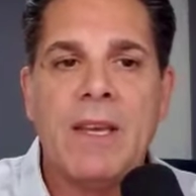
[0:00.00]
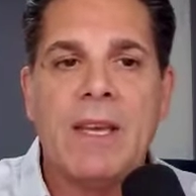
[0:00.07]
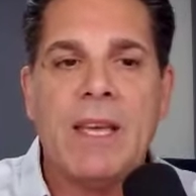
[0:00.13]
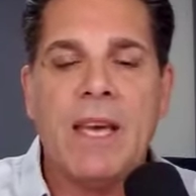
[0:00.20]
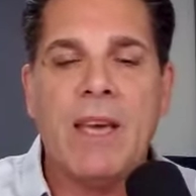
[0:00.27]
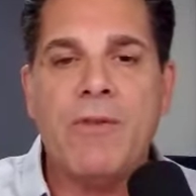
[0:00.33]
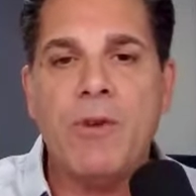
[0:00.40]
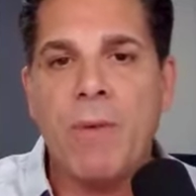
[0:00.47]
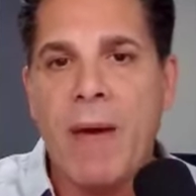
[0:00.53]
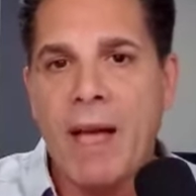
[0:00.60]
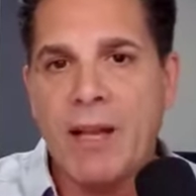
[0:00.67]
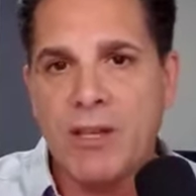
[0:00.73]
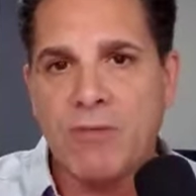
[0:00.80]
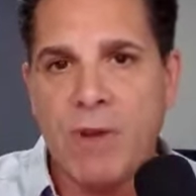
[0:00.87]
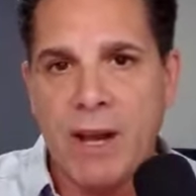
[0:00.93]
If you
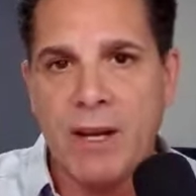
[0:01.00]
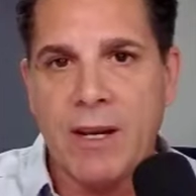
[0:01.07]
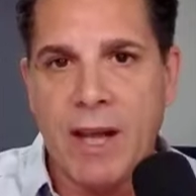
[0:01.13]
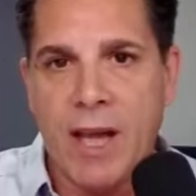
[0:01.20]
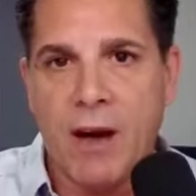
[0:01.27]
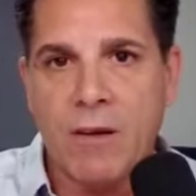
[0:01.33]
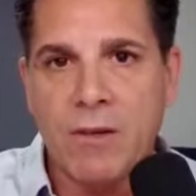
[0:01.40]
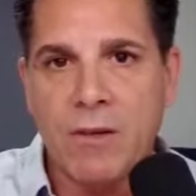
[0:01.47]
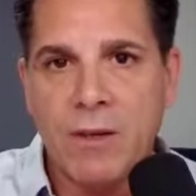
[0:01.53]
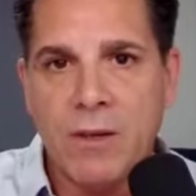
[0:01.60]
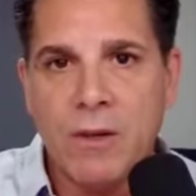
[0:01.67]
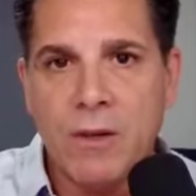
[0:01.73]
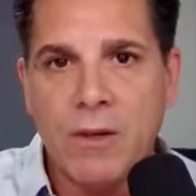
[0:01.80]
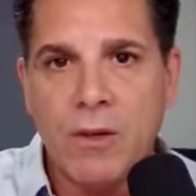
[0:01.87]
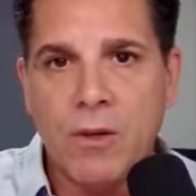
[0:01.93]
imagine right now,
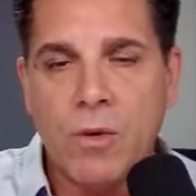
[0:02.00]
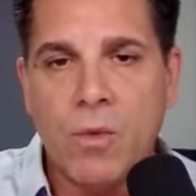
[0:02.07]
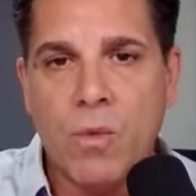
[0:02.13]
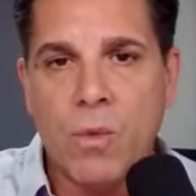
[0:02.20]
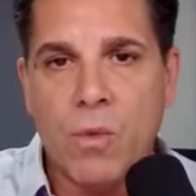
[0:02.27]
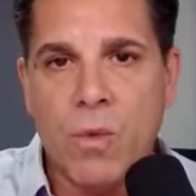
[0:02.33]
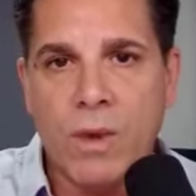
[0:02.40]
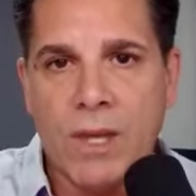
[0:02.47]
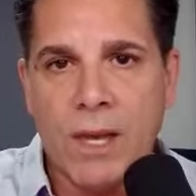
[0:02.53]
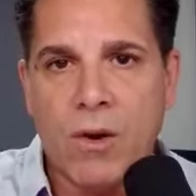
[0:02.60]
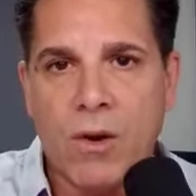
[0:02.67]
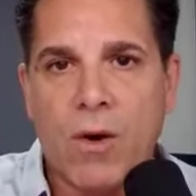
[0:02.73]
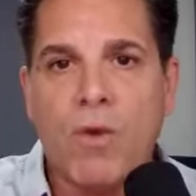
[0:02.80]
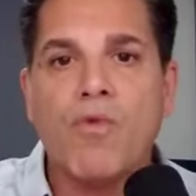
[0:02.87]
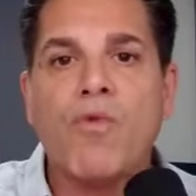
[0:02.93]
you're what they
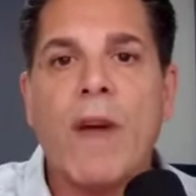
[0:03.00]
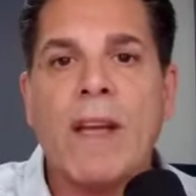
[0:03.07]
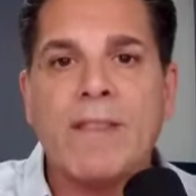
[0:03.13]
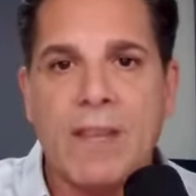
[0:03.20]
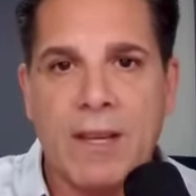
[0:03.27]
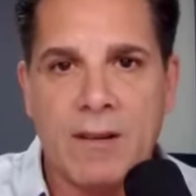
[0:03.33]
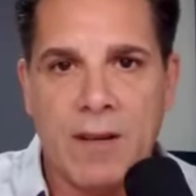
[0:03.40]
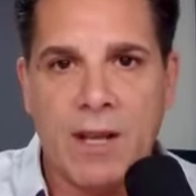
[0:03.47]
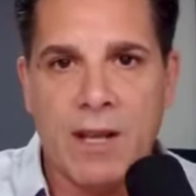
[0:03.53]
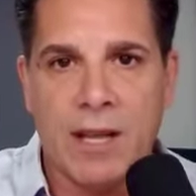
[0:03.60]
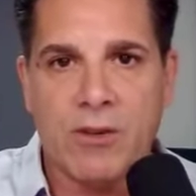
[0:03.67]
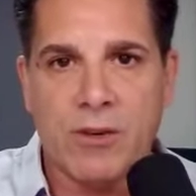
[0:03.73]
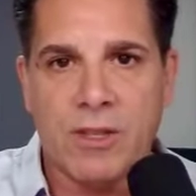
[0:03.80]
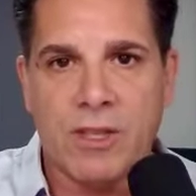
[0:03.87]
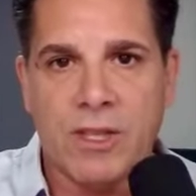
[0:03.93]
call renting
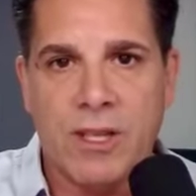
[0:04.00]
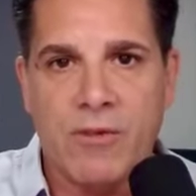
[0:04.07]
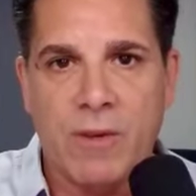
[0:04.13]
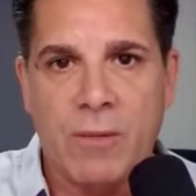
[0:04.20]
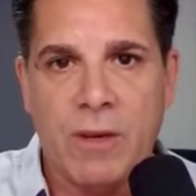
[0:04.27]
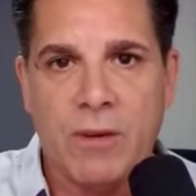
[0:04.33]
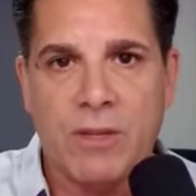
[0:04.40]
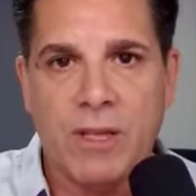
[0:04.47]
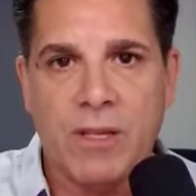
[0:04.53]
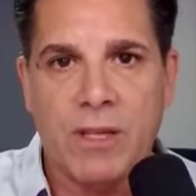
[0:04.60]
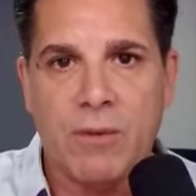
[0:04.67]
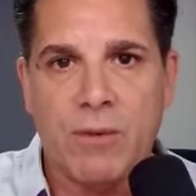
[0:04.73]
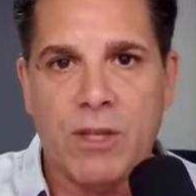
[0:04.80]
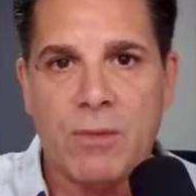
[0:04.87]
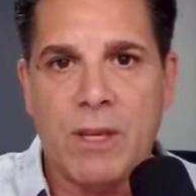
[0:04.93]
electricity from the utility,
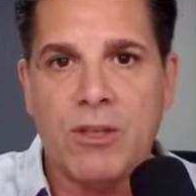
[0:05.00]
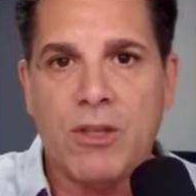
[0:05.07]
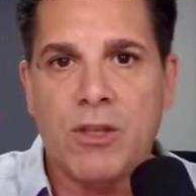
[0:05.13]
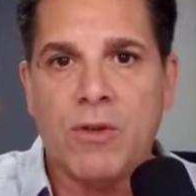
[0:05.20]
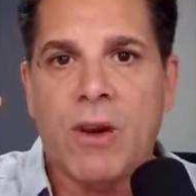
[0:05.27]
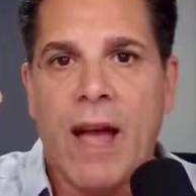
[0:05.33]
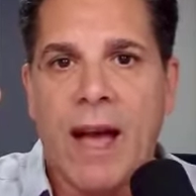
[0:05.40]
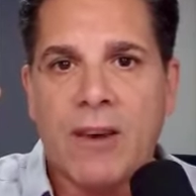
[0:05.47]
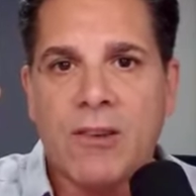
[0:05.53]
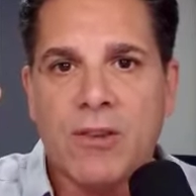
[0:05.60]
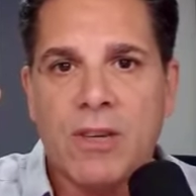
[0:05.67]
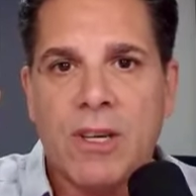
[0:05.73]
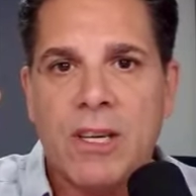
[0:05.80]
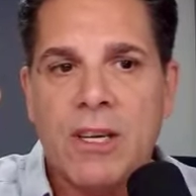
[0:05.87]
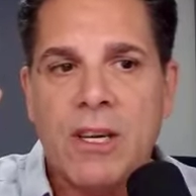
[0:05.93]
which means you are
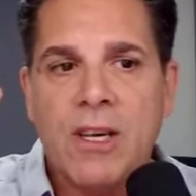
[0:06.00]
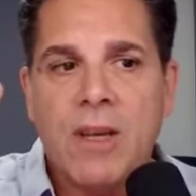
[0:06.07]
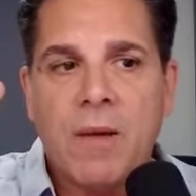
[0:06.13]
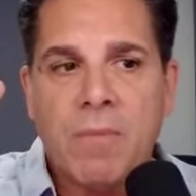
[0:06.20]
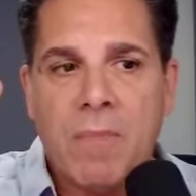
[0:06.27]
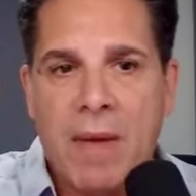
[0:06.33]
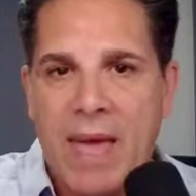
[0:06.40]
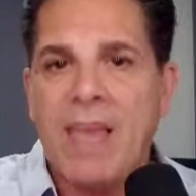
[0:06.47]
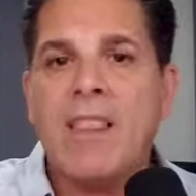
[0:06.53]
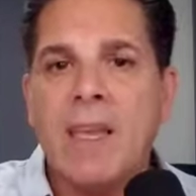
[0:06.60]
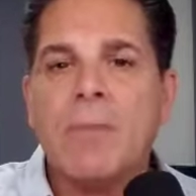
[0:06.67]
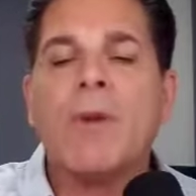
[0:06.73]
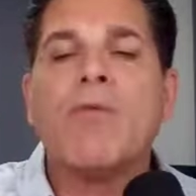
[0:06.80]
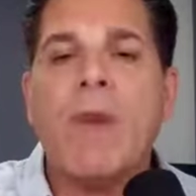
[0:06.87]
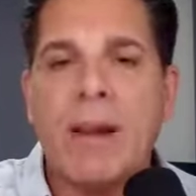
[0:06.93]
actually paying
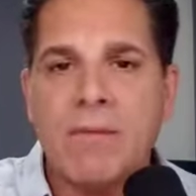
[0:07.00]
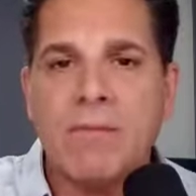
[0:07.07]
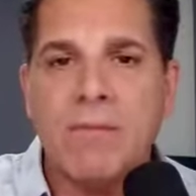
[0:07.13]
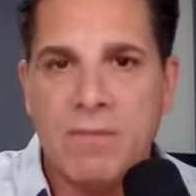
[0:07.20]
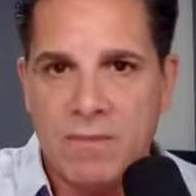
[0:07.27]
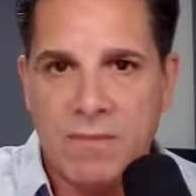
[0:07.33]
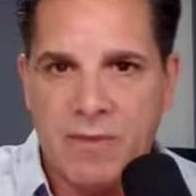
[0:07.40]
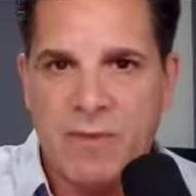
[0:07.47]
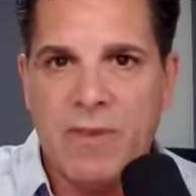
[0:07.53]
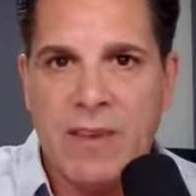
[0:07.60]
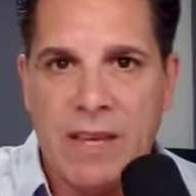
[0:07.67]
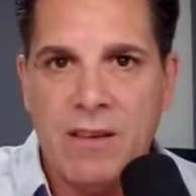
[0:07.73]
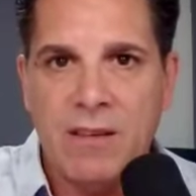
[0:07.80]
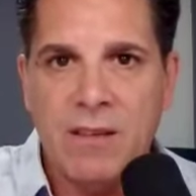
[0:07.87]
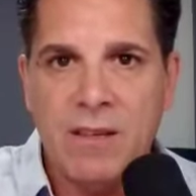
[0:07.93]
them a rent
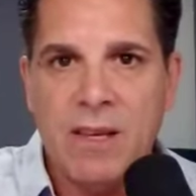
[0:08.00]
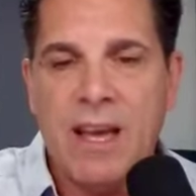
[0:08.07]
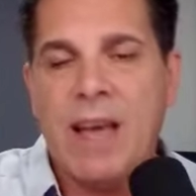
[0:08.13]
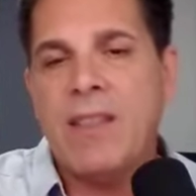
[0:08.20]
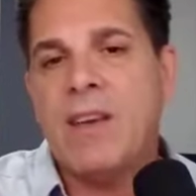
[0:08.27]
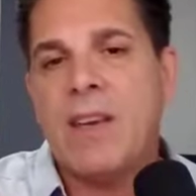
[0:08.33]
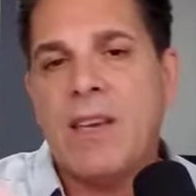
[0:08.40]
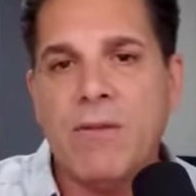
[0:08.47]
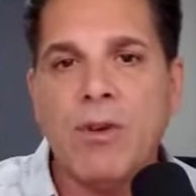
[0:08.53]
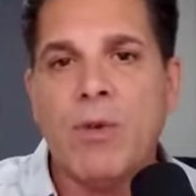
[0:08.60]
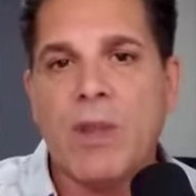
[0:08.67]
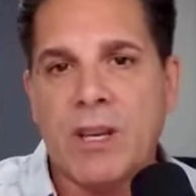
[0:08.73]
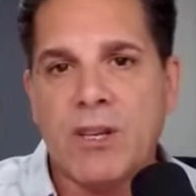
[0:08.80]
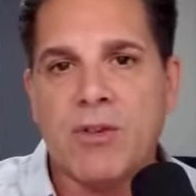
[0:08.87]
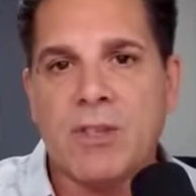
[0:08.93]
fee, and they're giving you
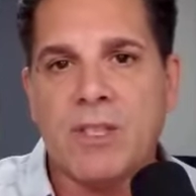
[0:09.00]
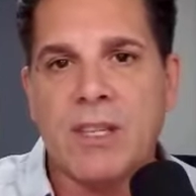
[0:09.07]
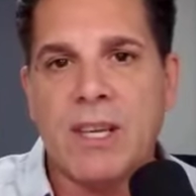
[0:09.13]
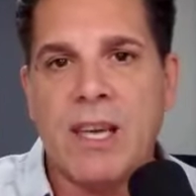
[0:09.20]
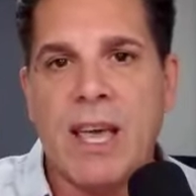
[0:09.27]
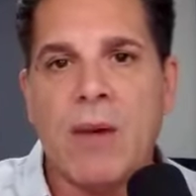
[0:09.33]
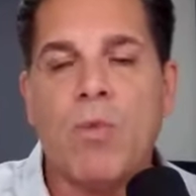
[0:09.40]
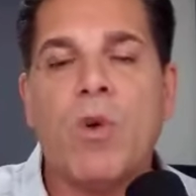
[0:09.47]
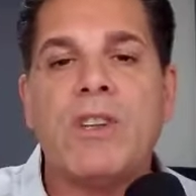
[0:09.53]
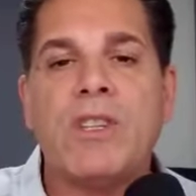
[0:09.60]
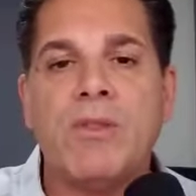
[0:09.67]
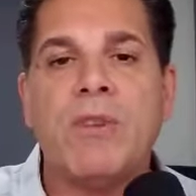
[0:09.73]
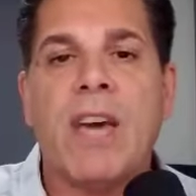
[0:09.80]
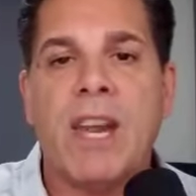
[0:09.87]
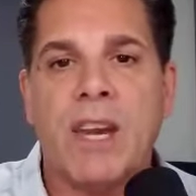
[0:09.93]
electricity. And what do
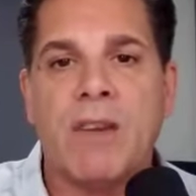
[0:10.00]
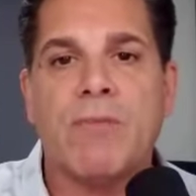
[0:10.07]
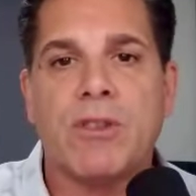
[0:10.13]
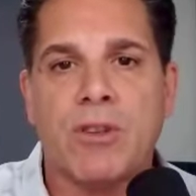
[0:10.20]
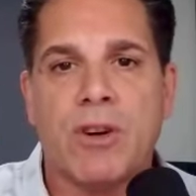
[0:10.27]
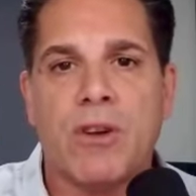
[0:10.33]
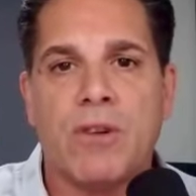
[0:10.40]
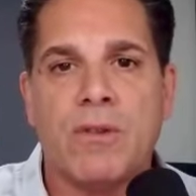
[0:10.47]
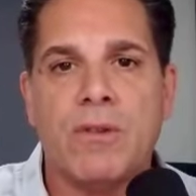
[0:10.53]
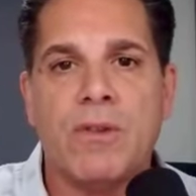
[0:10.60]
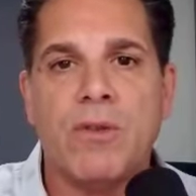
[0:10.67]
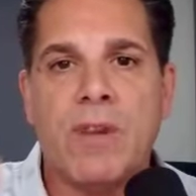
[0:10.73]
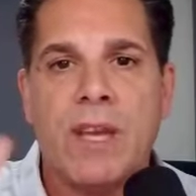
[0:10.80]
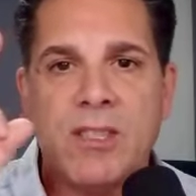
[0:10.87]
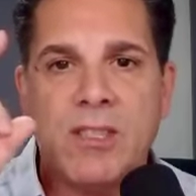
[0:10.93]
you get in return?
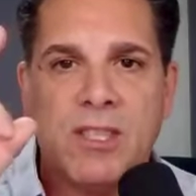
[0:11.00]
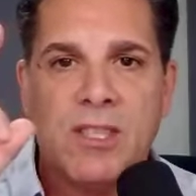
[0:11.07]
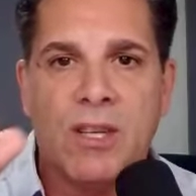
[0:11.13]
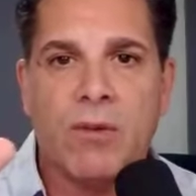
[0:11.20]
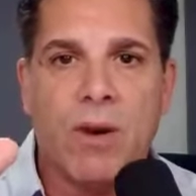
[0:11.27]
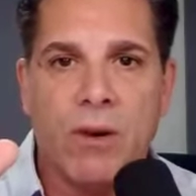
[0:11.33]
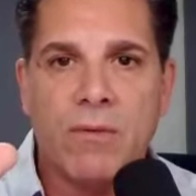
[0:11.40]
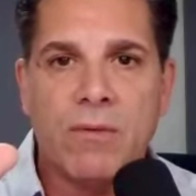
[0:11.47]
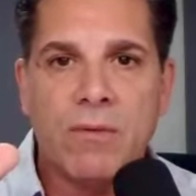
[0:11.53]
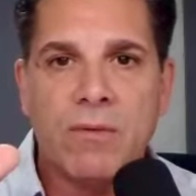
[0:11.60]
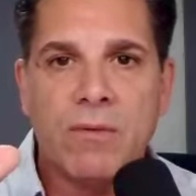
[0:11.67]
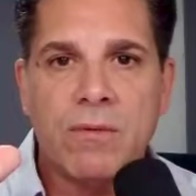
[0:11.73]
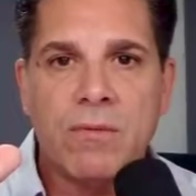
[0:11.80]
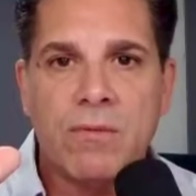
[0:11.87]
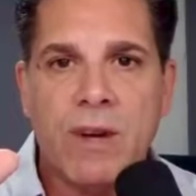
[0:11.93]
You get zero,
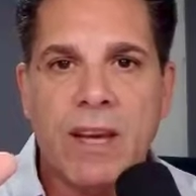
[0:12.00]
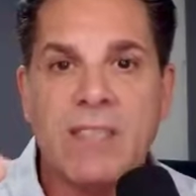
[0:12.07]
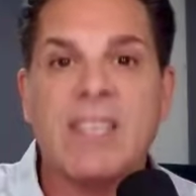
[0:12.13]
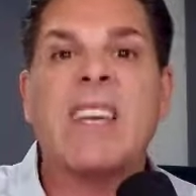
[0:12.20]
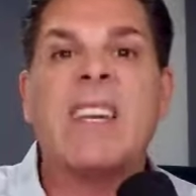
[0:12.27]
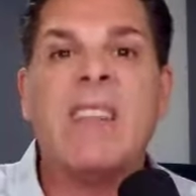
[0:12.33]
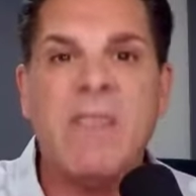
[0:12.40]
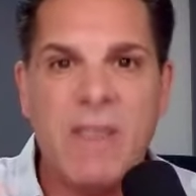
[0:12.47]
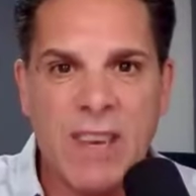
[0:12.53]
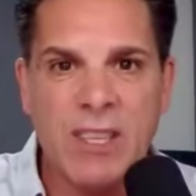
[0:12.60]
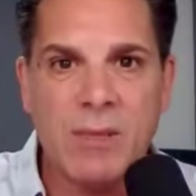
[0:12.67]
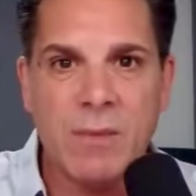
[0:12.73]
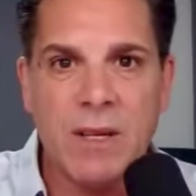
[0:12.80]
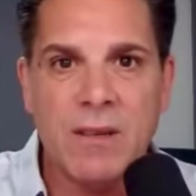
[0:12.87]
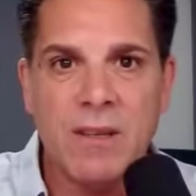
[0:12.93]
right? It's like an
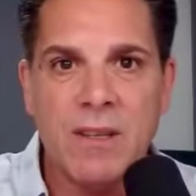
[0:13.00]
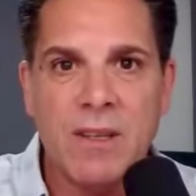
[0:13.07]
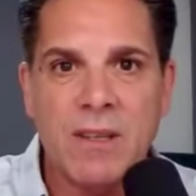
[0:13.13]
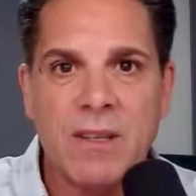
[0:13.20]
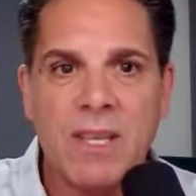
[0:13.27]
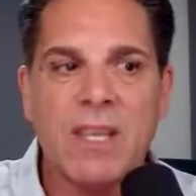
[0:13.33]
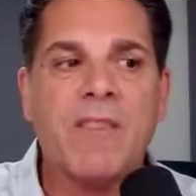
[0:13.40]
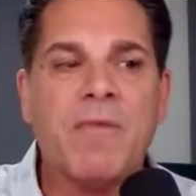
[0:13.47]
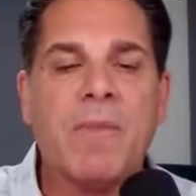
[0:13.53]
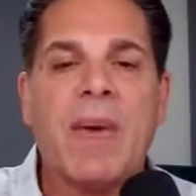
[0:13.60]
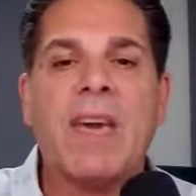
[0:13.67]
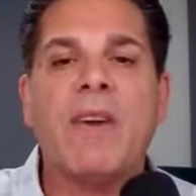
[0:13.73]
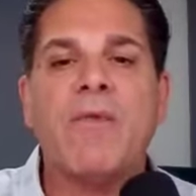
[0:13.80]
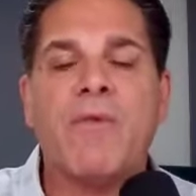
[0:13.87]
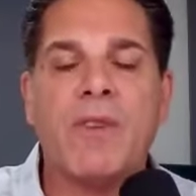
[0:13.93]
investment. Think of
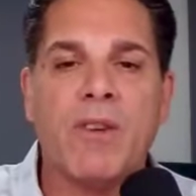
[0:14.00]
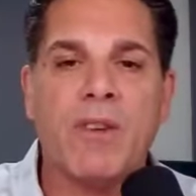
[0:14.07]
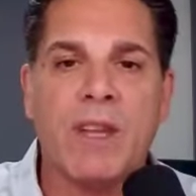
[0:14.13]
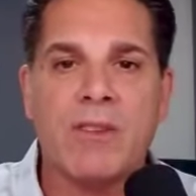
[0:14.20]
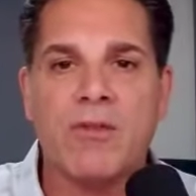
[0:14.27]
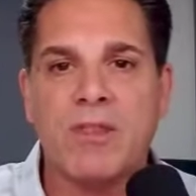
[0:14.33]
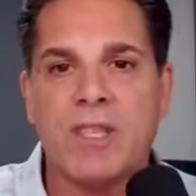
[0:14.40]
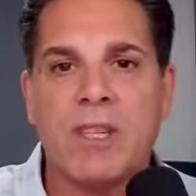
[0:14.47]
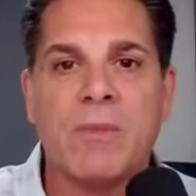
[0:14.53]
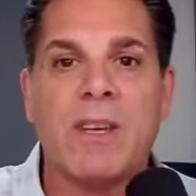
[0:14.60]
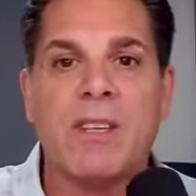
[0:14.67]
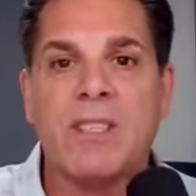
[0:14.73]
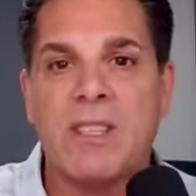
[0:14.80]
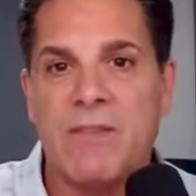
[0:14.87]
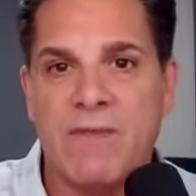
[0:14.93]
paying for your electricity bill
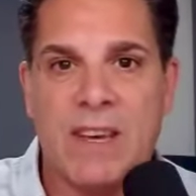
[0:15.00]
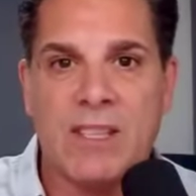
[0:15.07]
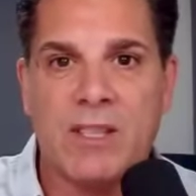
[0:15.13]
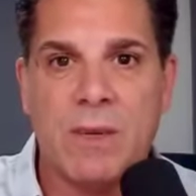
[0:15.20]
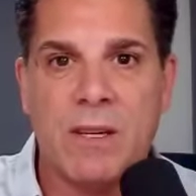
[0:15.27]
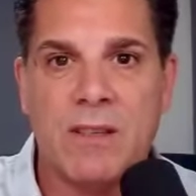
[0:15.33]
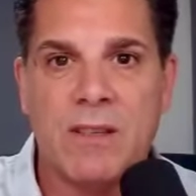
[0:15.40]
as an investment.